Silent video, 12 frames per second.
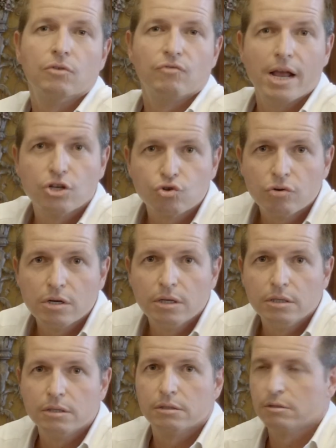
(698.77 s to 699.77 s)

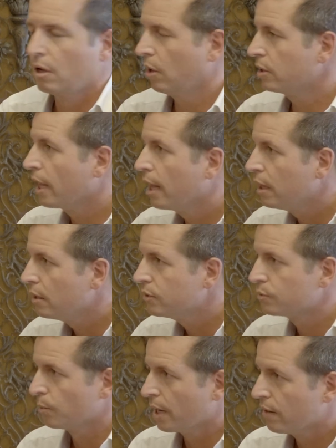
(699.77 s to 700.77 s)
restaurants,
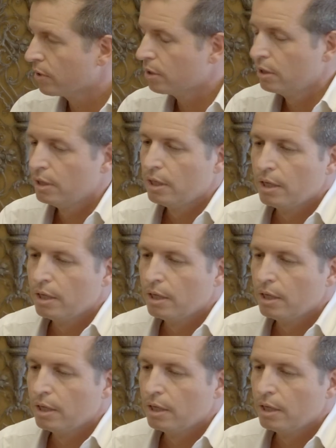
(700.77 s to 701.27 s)
hotels, whatever.